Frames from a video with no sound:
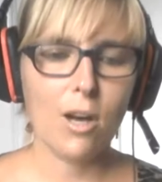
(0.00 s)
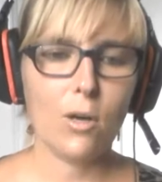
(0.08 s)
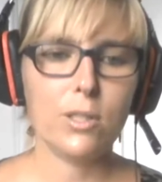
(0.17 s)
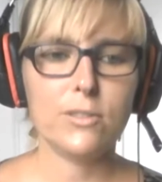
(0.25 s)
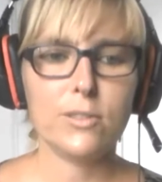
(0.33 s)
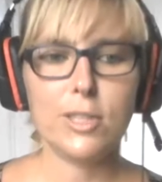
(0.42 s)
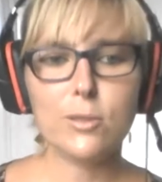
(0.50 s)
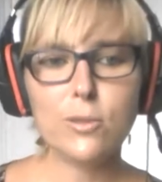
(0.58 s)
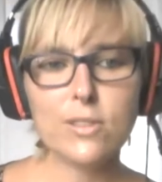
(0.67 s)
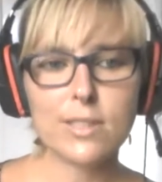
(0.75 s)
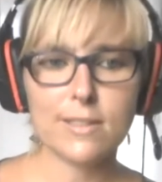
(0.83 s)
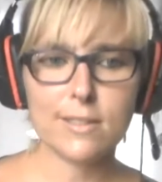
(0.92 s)
also
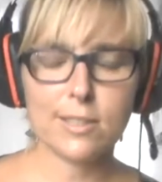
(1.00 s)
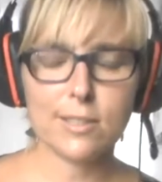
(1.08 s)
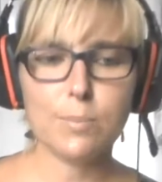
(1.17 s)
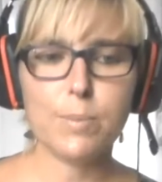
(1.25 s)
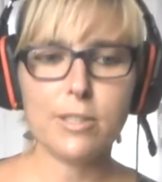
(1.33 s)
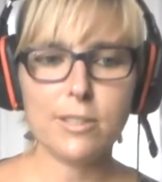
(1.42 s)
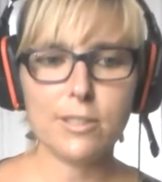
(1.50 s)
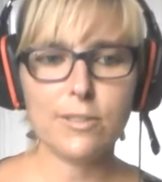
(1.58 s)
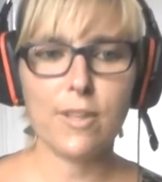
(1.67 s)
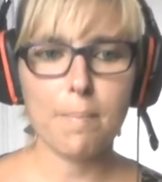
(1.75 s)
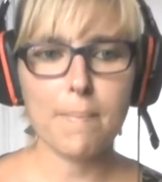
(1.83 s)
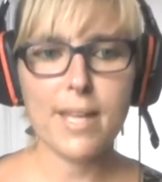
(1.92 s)
use this
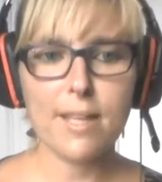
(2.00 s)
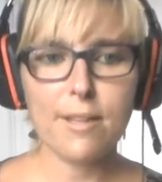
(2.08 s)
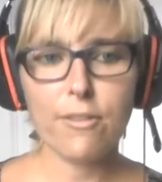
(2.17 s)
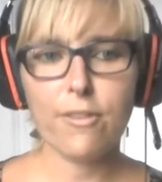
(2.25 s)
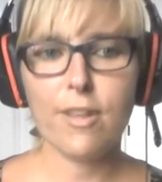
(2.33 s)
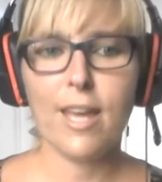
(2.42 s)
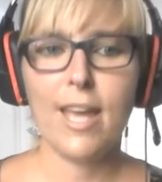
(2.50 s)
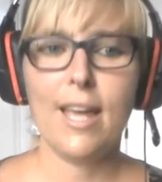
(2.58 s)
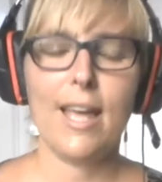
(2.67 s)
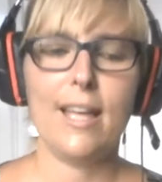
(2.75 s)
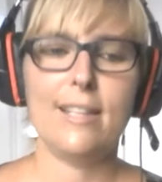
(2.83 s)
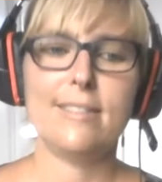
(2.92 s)
conspiracy myth
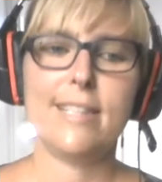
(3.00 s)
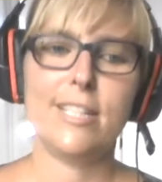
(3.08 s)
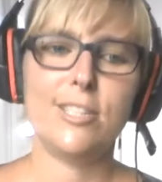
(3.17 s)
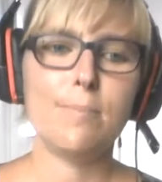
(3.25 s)
as uh,